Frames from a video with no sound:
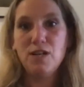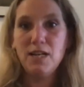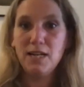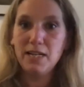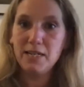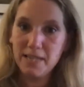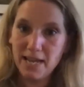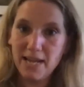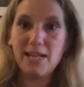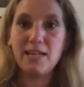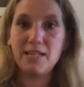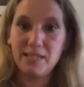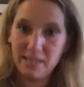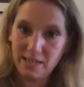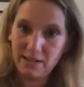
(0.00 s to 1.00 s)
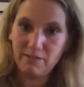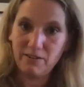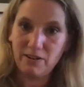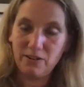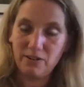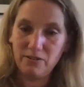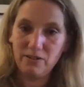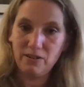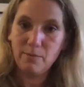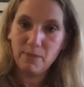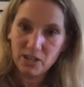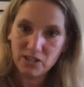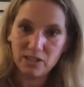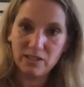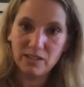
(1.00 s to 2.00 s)
net zero
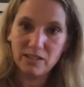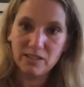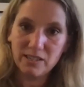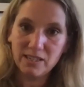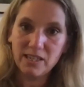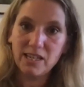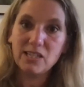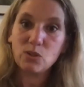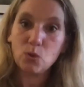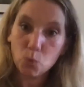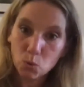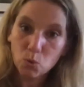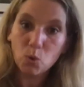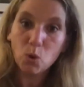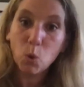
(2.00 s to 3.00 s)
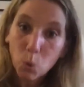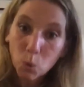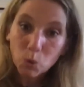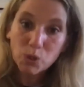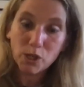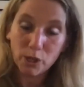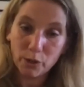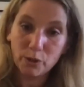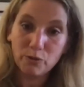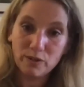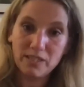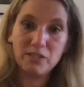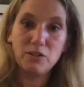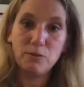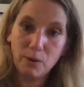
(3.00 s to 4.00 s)
emissions is also a
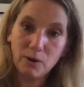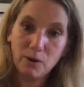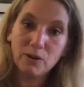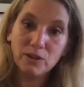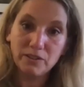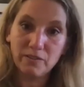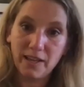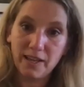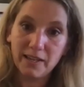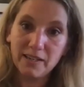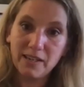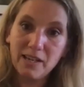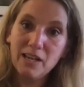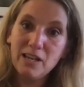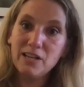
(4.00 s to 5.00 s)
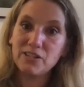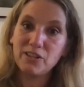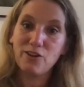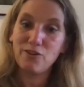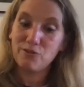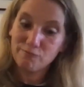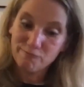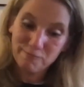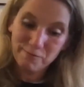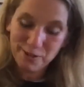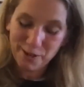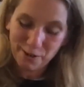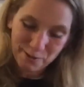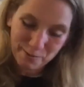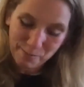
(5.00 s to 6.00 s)
critical part of that. So
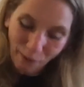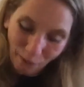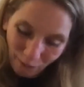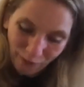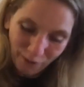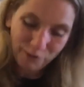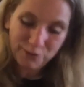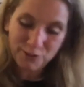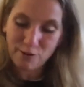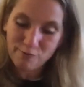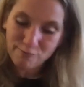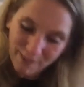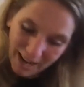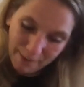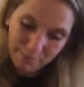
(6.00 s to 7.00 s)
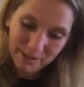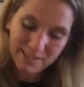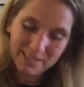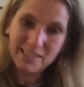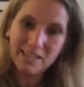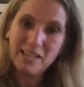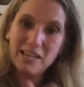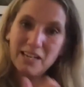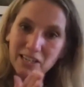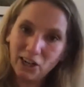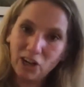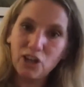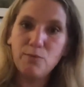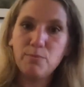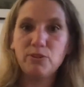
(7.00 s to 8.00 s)
the path to a rapid
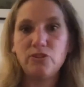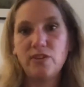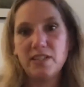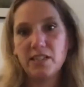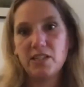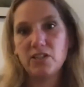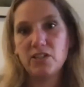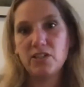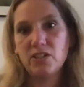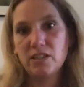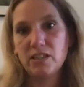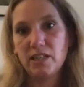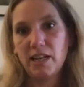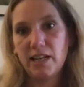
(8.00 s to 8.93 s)
global transition to net